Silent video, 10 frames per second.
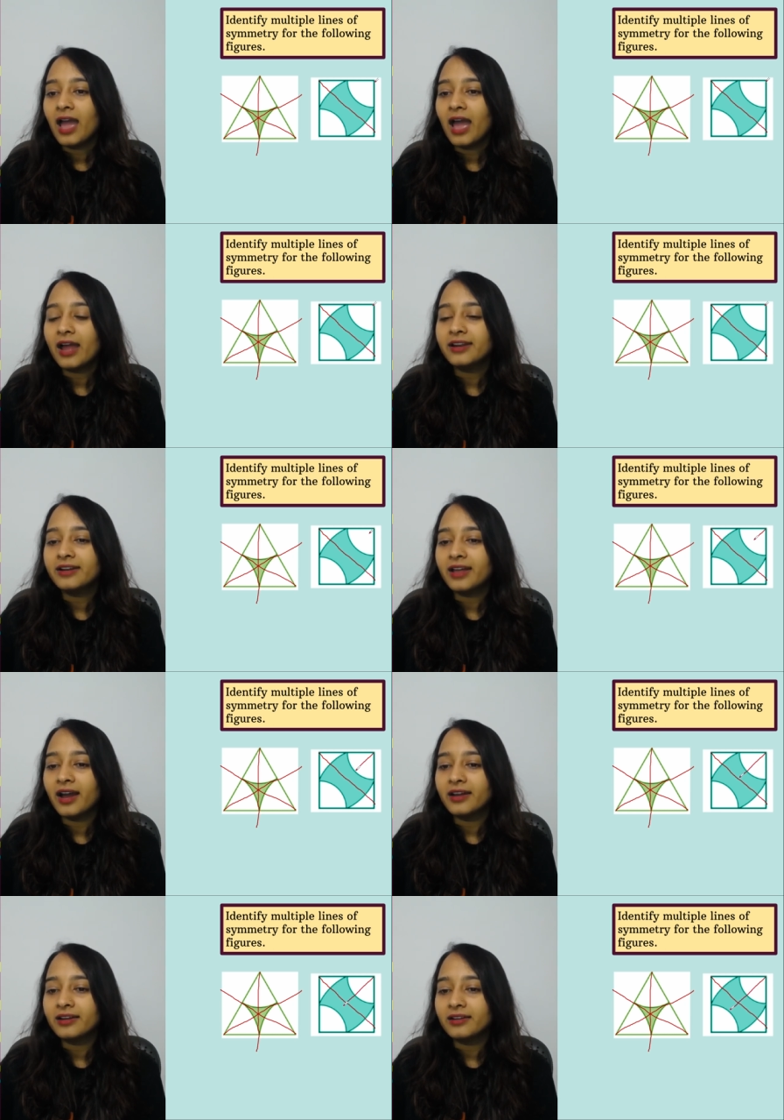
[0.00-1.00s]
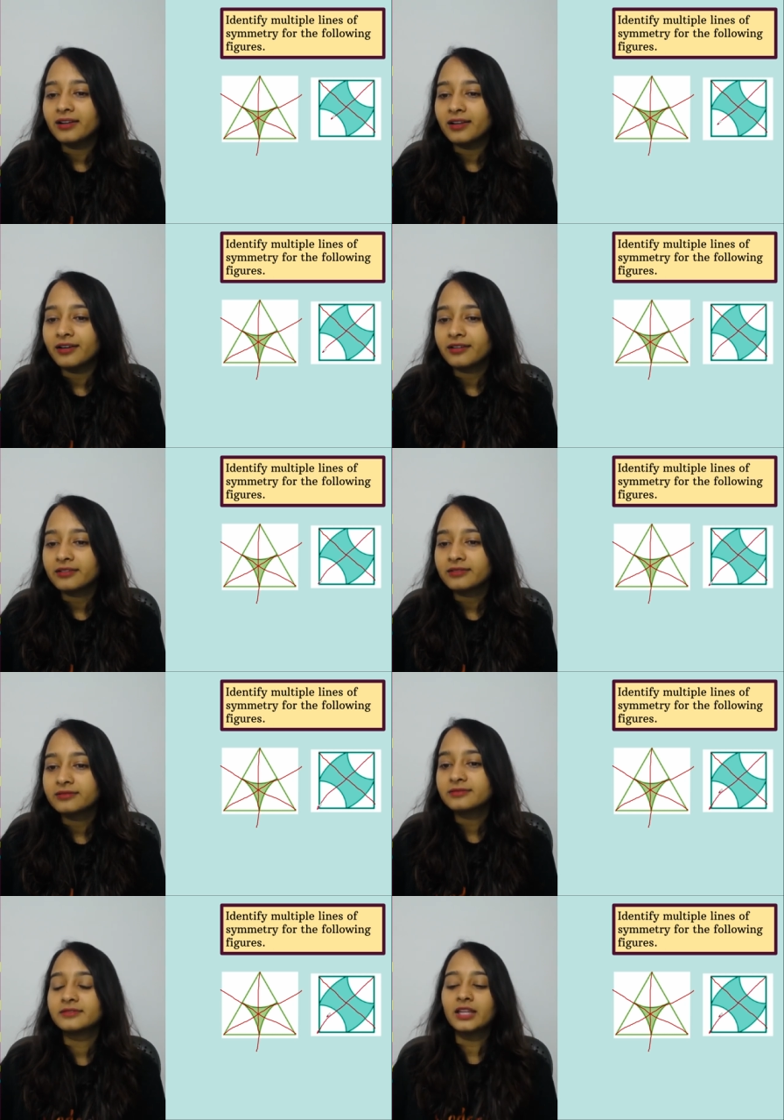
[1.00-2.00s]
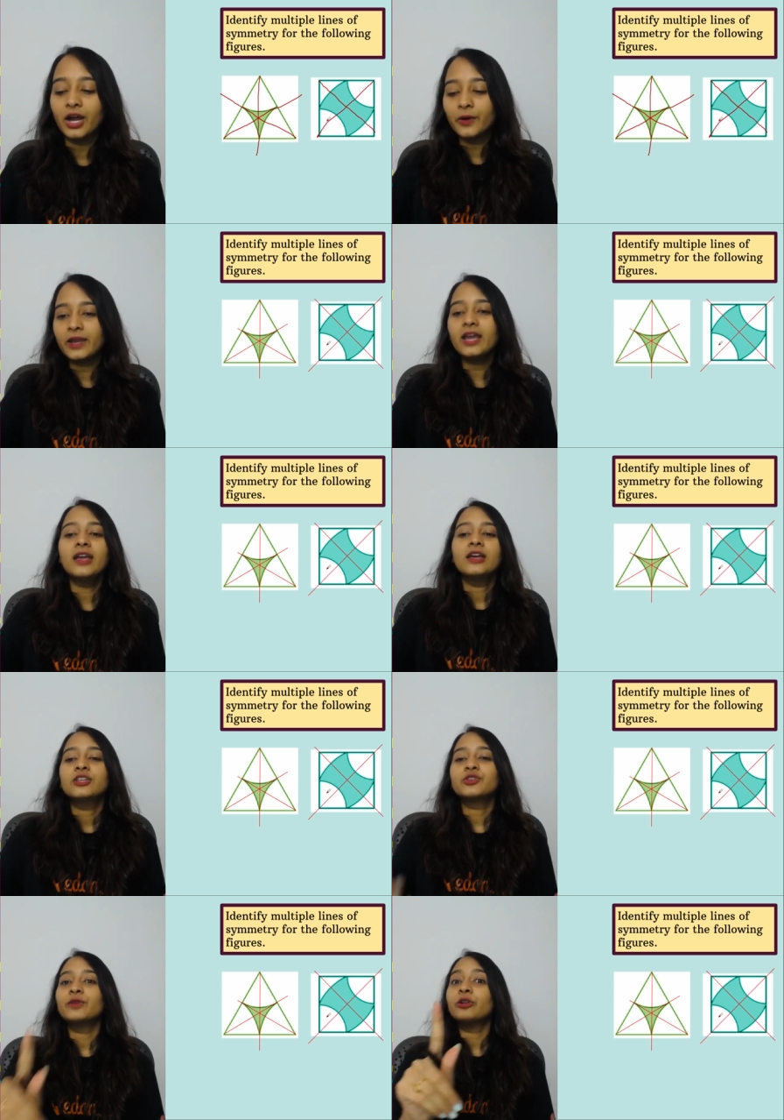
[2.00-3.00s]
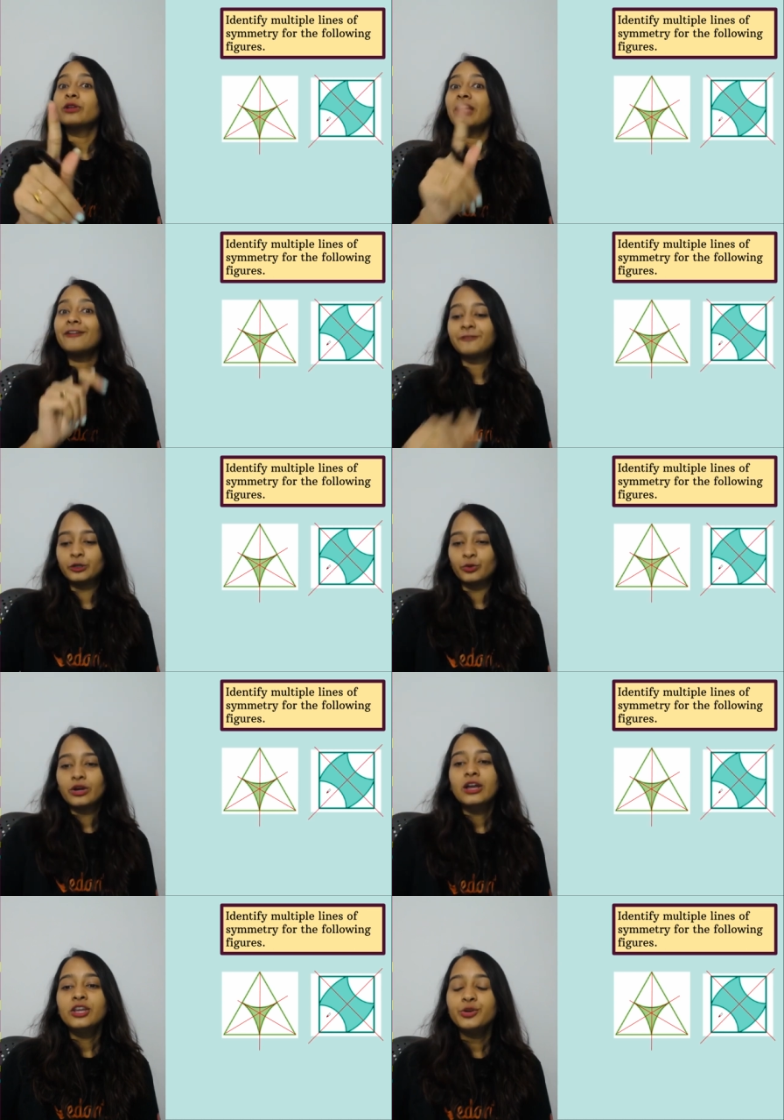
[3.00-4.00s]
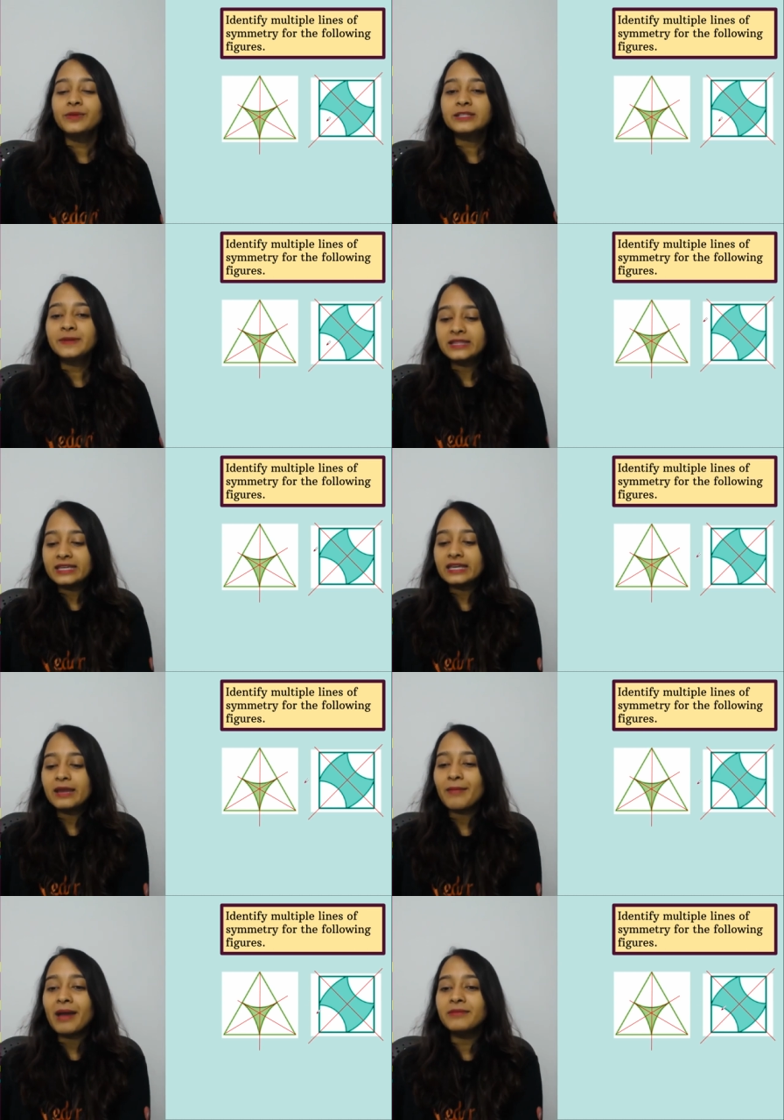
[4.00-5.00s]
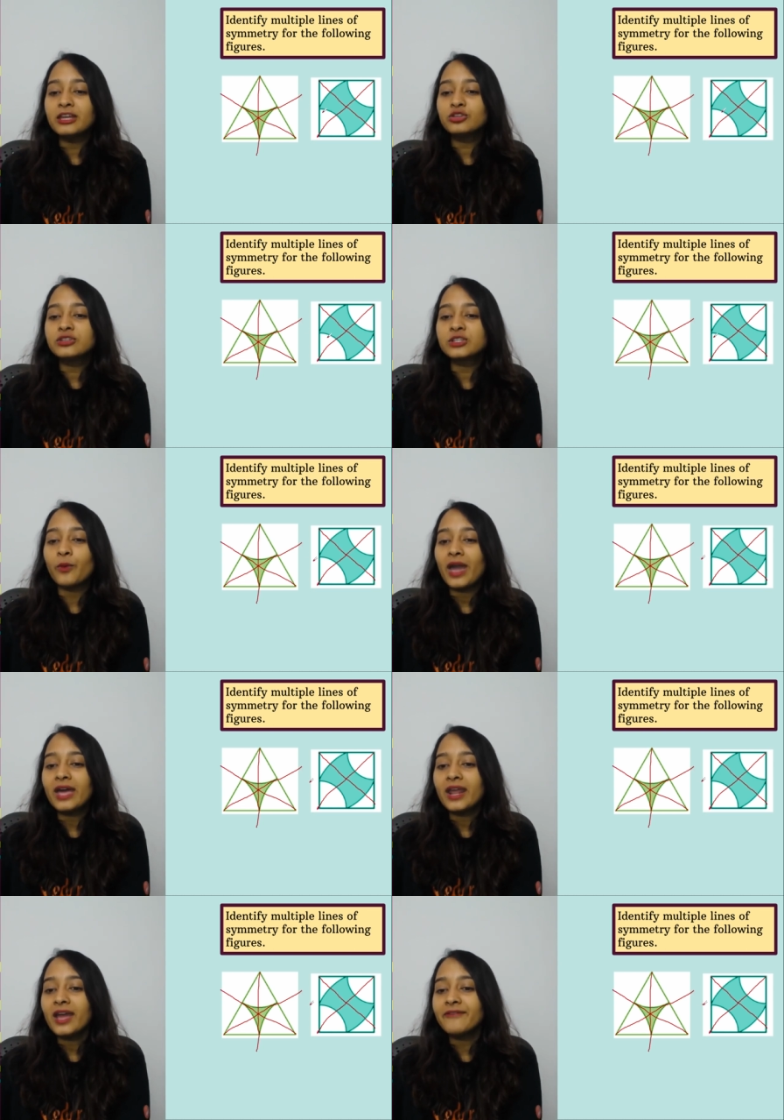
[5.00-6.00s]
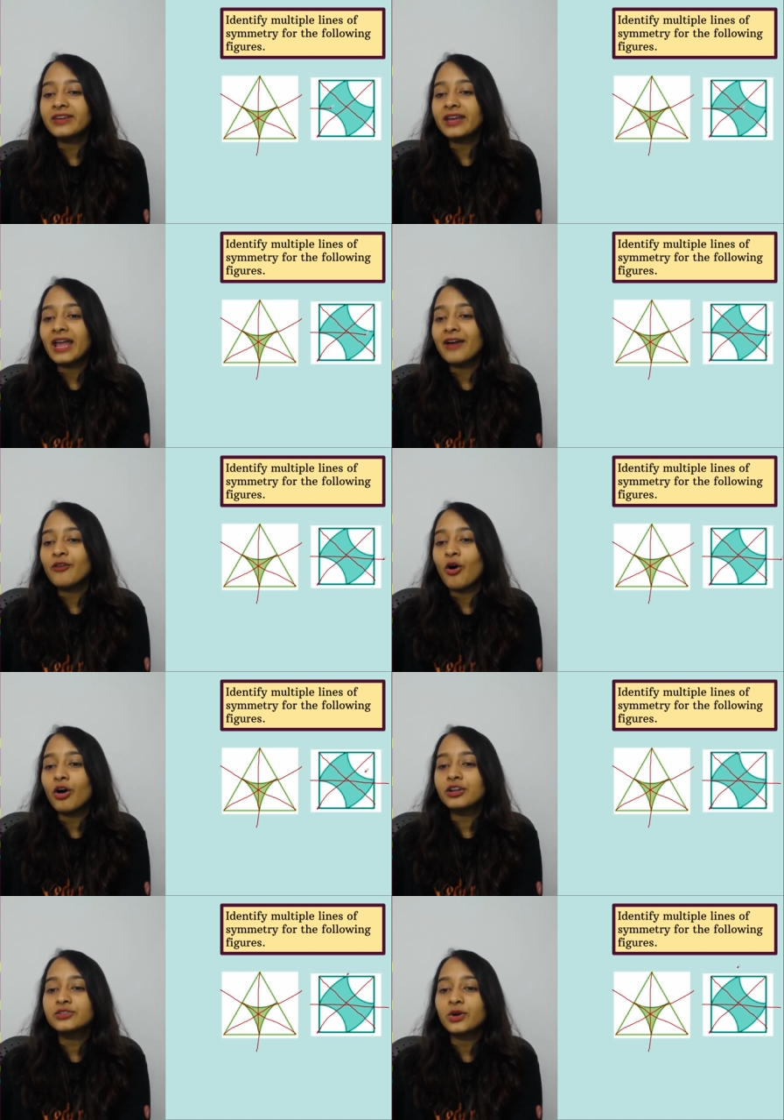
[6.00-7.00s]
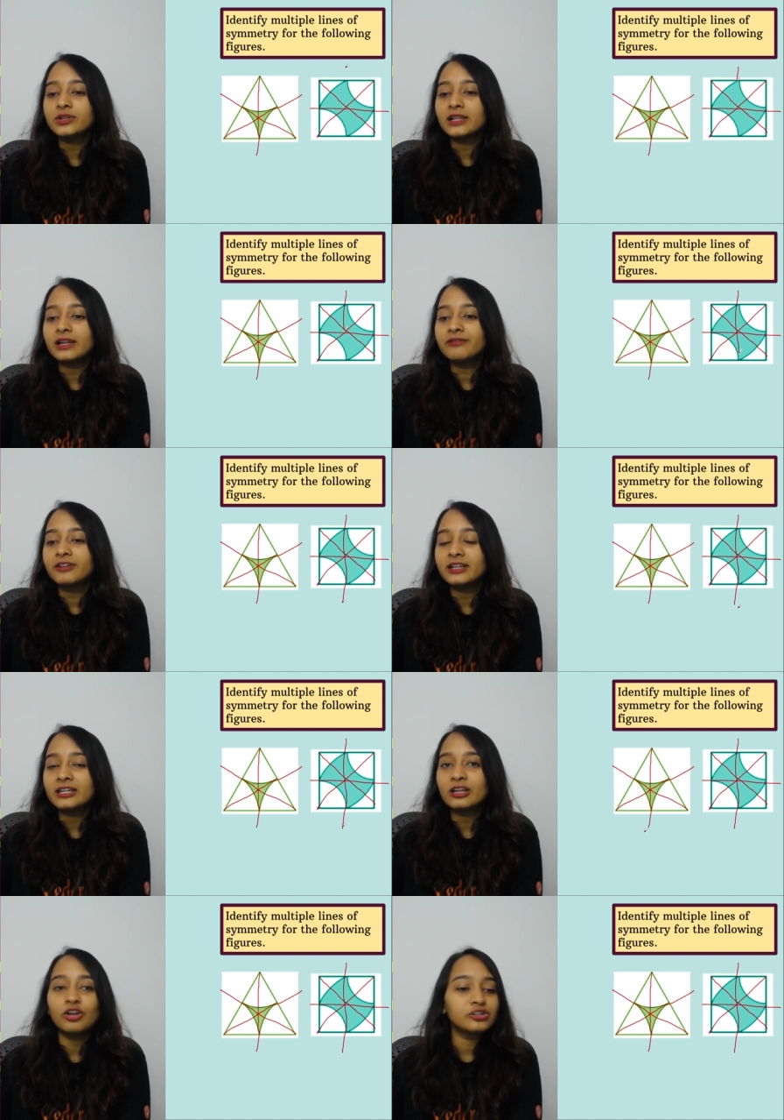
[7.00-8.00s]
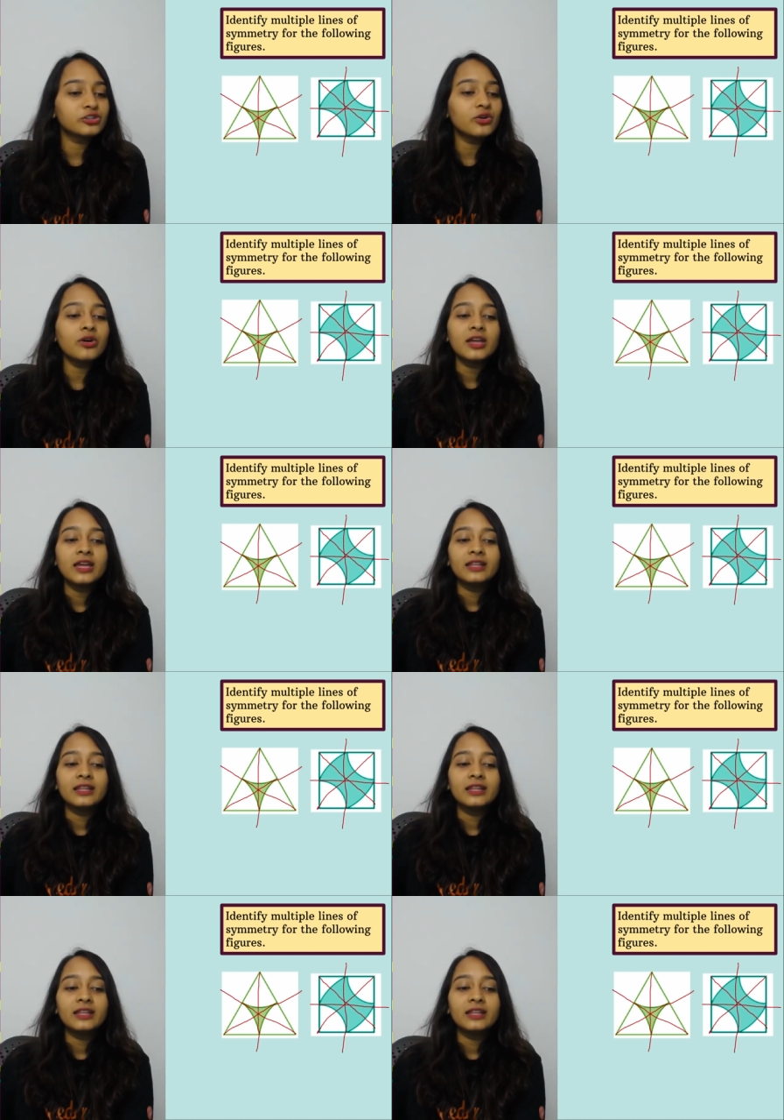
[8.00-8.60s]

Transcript: and a diagonal here. Okay, so we'll only have two. You must be thinking, ma'am, ye to square hai, we can have a horizontal and vertical also.